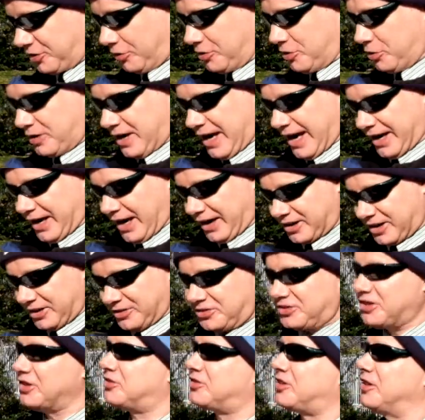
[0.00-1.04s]
you cannot
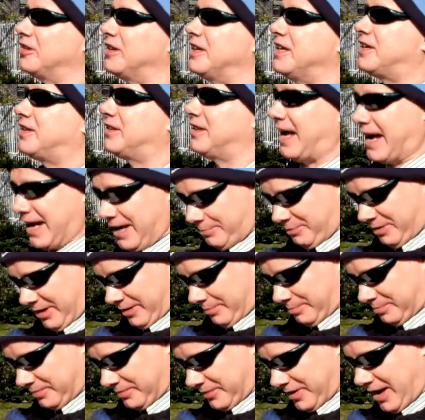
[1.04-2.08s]
consistently claim
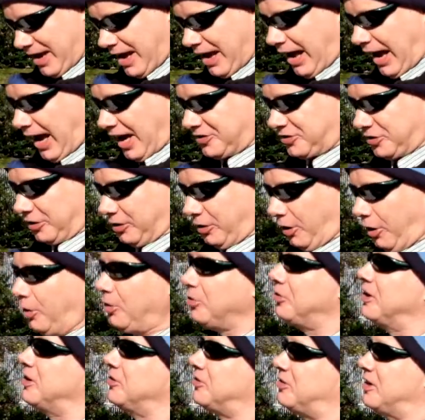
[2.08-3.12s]
them. I shall
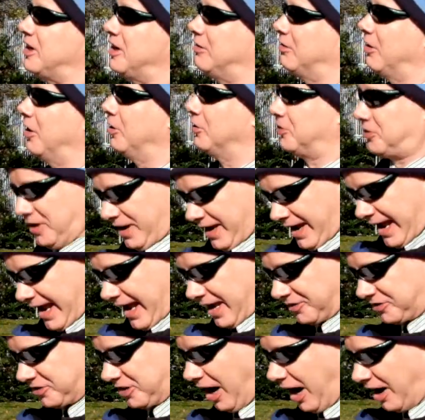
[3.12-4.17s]
hold these Negroes
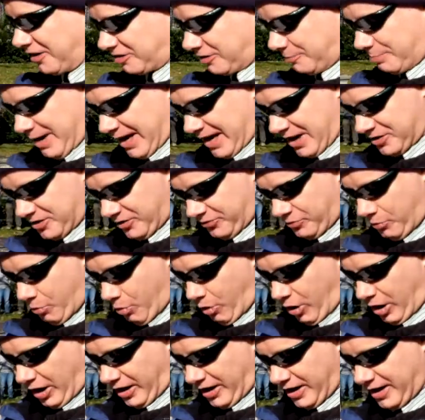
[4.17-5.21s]
as contraband of
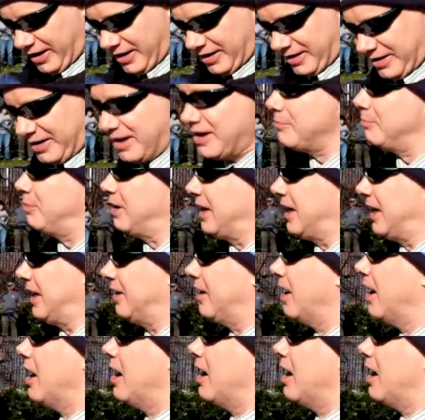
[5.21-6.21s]
war, meaning